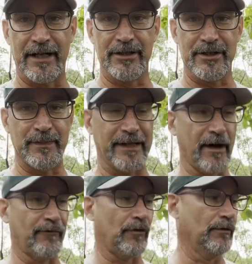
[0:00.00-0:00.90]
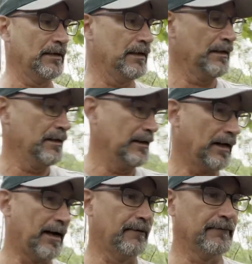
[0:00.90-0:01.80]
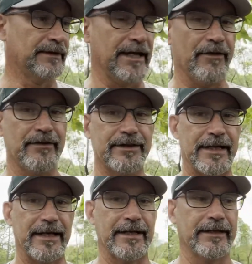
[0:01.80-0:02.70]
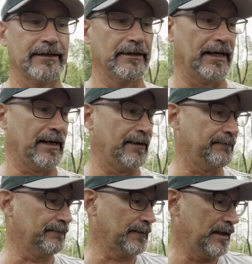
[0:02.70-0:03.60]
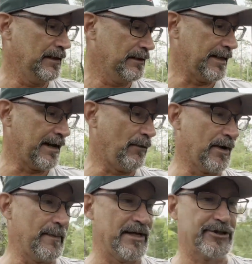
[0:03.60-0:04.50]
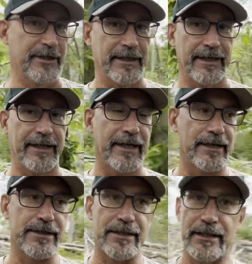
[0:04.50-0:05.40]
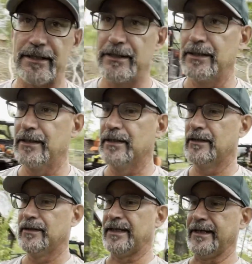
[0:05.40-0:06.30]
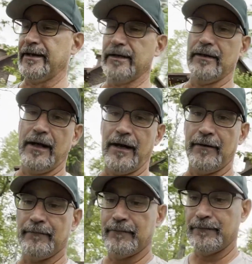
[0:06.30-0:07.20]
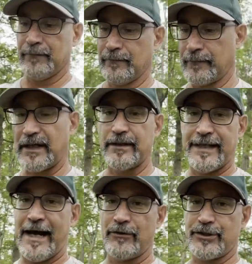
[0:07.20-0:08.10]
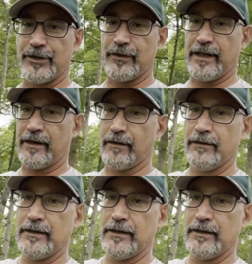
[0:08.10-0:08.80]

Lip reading: and just be careful. The other thing that I want to mention is the Outshoot here.